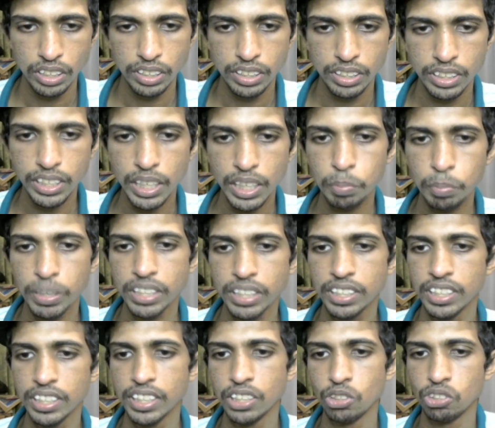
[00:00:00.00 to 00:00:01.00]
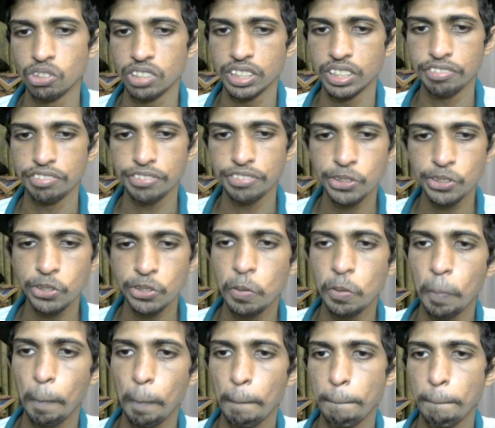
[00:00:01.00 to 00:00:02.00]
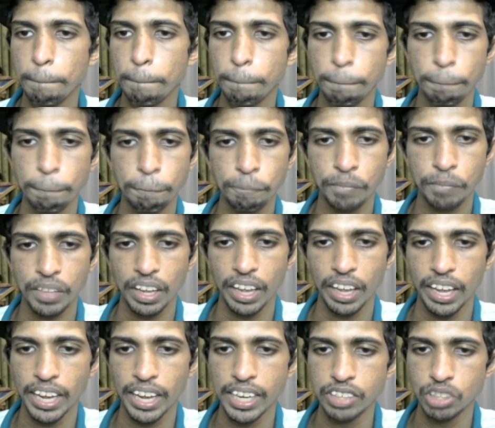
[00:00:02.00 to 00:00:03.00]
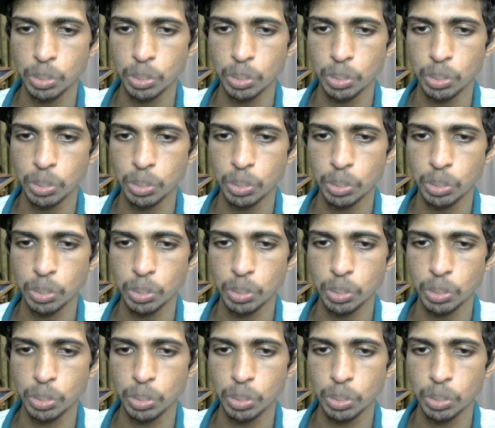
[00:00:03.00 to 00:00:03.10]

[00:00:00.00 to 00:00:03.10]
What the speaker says: get my king to c4 and